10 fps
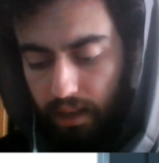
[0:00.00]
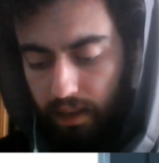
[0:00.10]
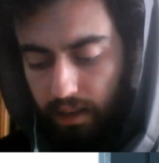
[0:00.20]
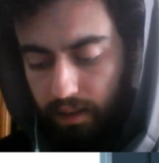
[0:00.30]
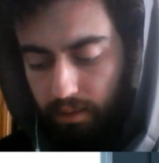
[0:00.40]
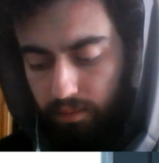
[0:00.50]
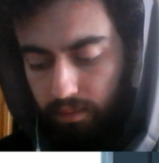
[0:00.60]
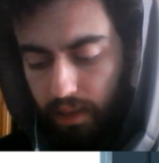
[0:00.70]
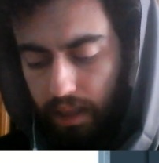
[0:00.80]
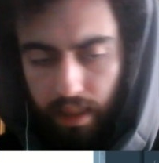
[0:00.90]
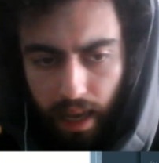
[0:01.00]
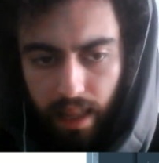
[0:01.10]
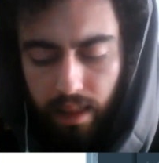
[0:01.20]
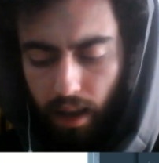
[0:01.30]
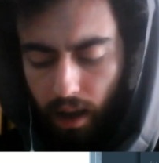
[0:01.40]
uh,
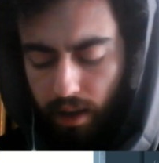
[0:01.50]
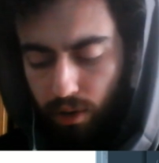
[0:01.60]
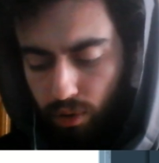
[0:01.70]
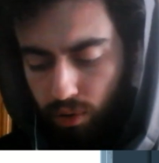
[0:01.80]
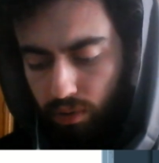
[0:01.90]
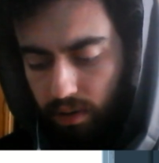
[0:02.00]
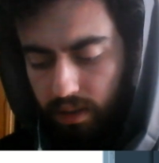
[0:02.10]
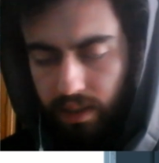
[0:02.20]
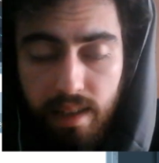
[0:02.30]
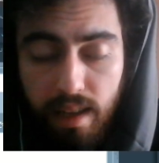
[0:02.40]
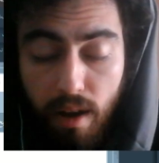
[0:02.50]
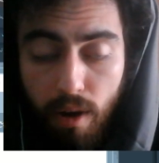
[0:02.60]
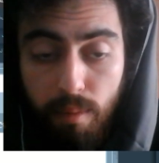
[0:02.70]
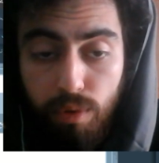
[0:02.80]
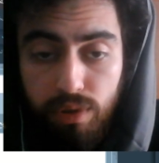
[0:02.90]
then I could say
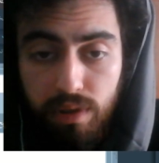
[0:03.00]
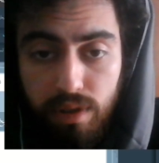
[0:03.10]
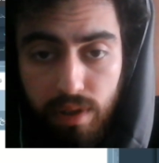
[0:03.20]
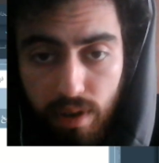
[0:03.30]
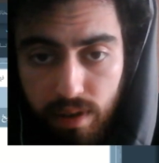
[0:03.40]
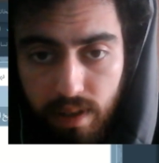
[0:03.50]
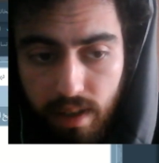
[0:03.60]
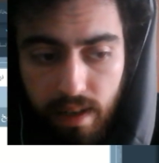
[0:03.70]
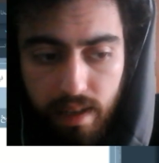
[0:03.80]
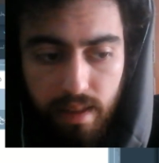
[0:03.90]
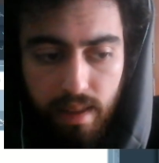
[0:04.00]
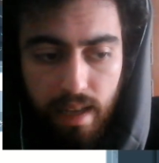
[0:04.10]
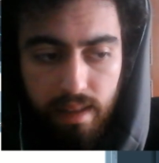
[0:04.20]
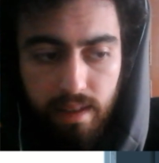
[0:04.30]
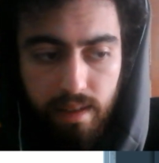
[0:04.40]
almost certainly
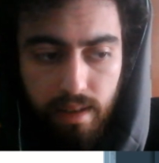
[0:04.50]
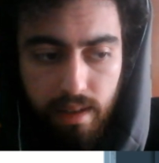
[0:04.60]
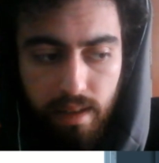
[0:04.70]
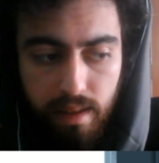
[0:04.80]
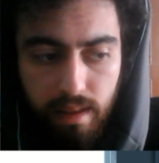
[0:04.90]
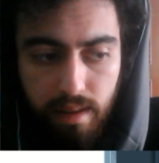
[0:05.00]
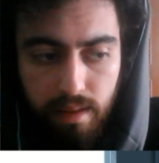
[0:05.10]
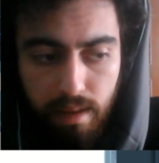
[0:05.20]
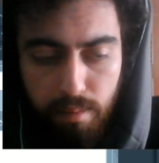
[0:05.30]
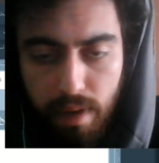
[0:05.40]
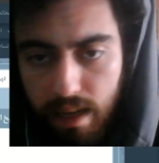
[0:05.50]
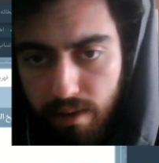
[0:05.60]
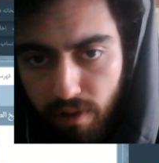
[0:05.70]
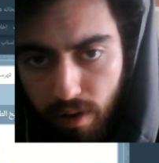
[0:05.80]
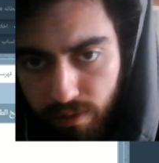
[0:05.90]
that in the
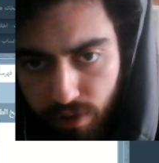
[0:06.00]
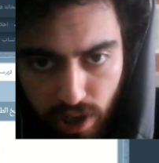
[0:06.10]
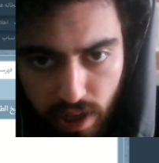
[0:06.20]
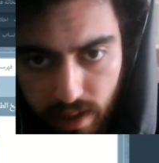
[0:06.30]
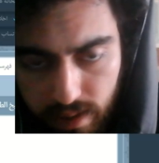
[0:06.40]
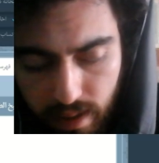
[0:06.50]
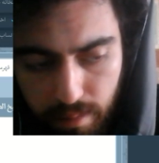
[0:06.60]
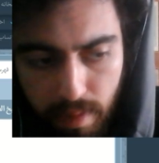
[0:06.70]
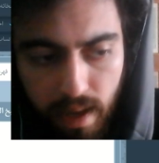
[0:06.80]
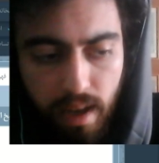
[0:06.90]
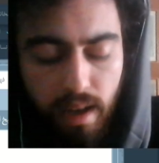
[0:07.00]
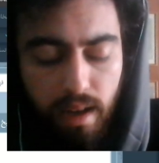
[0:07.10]
belief of Shiism,